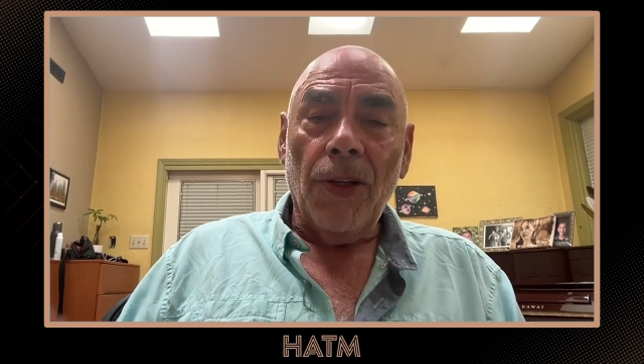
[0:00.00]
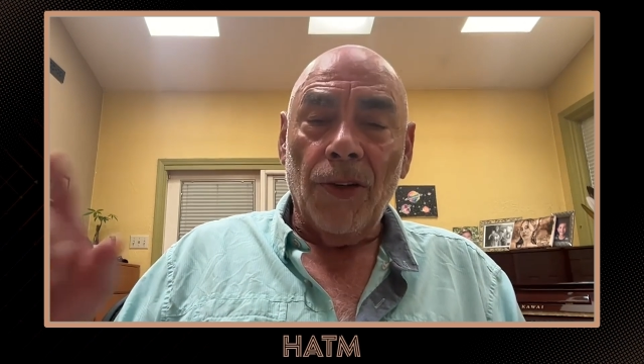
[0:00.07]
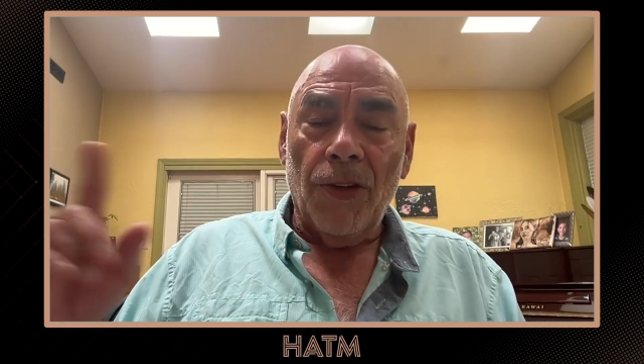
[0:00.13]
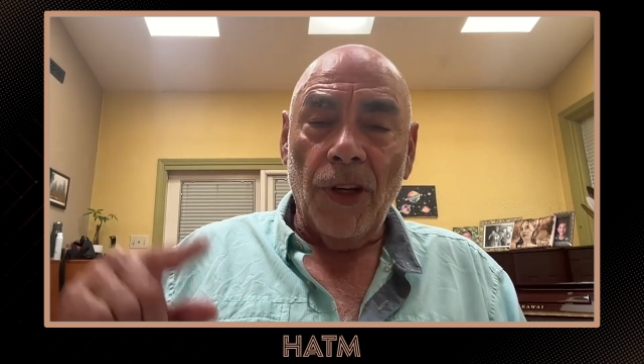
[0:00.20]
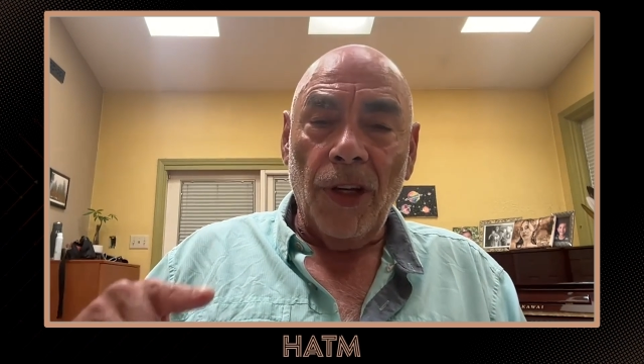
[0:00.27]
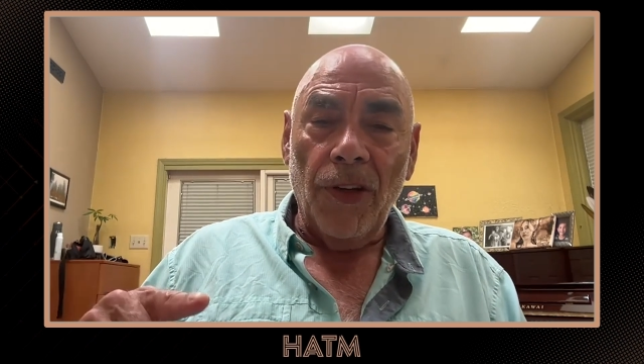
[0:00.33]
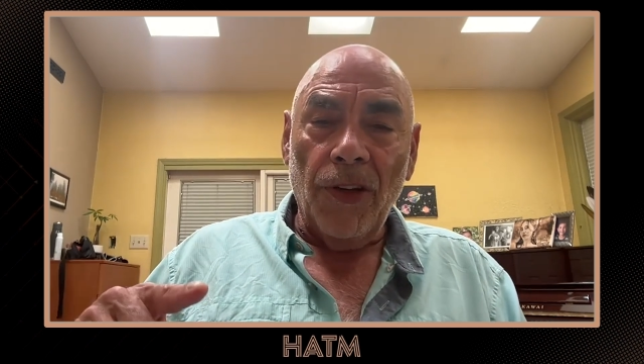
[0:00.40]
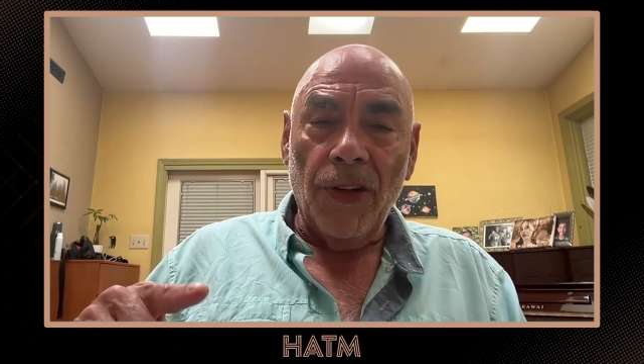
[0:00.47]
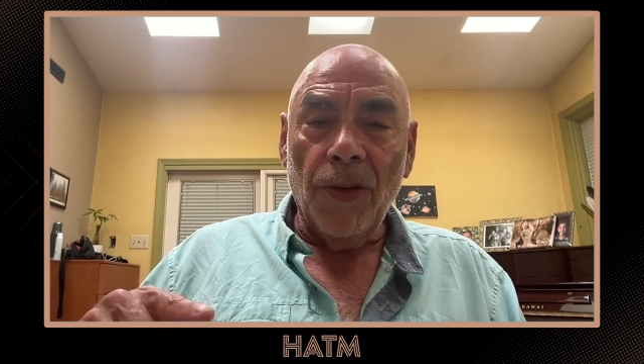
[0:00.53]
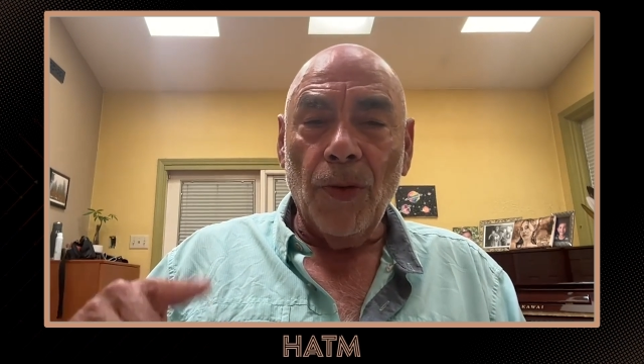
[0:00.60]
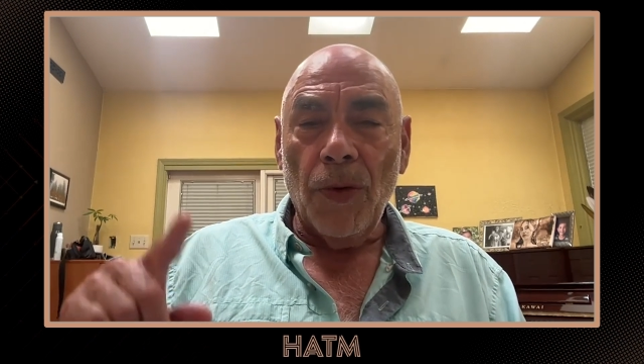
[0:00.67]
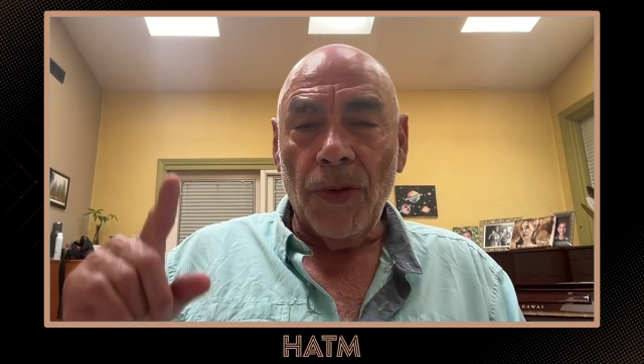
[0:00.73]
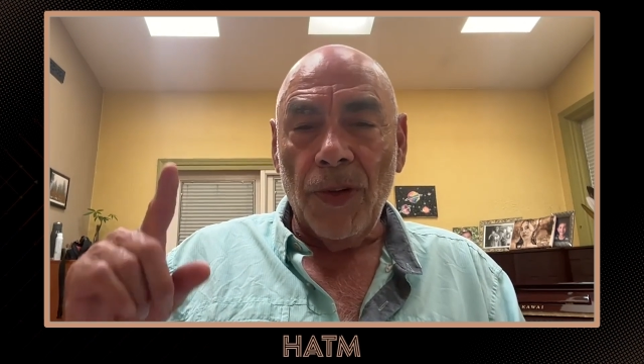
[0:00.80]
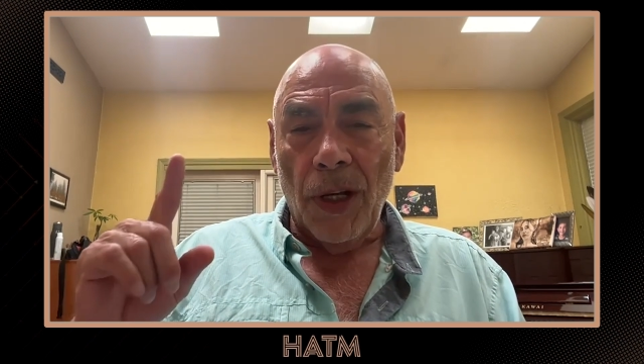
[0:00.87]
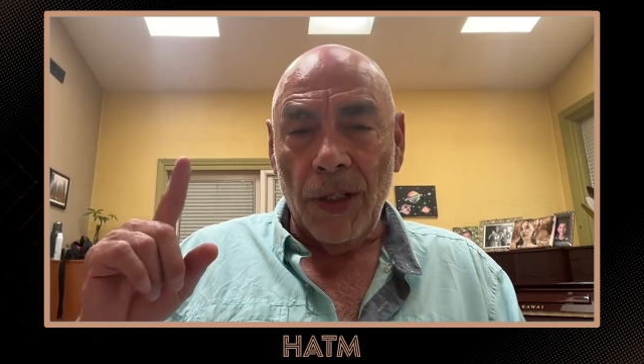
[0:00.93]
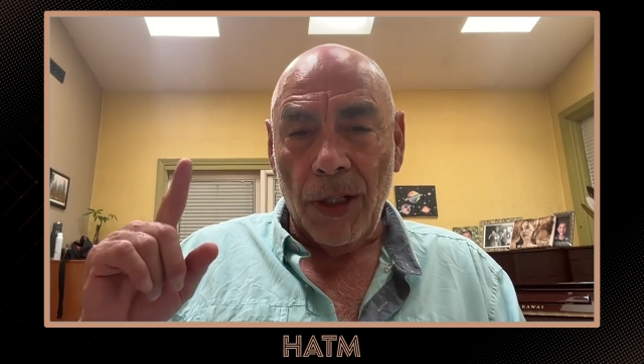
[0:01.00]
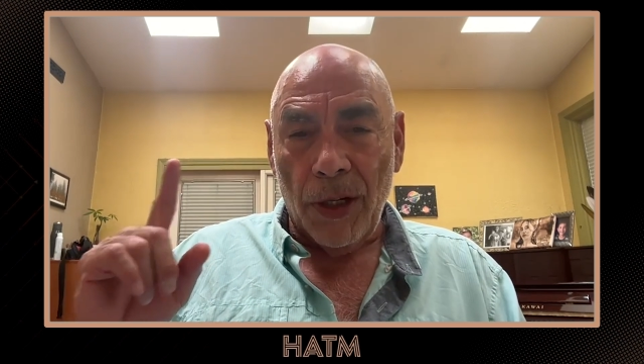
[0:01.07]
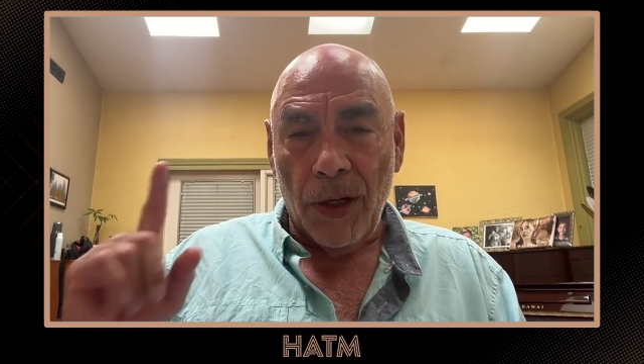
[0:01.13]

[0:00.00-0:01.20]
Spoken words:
Jesus was on the